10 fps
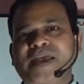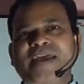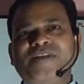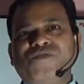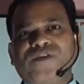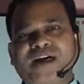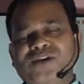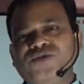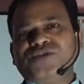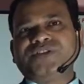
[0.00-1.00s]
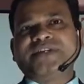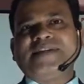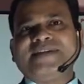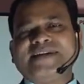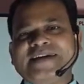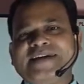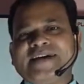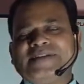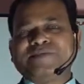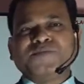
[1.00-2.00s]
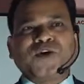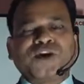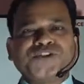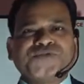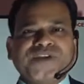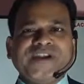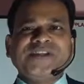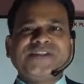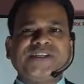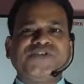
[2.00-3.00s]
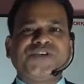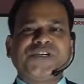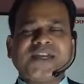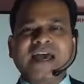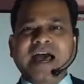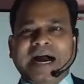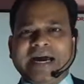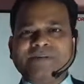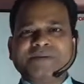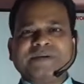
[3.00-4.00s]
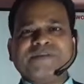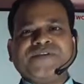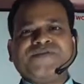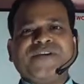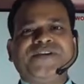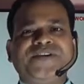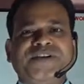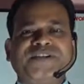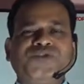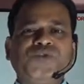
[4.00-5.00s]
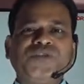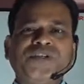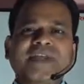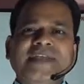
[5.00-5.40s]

in values, in data. Suppose for any situation I have some different data source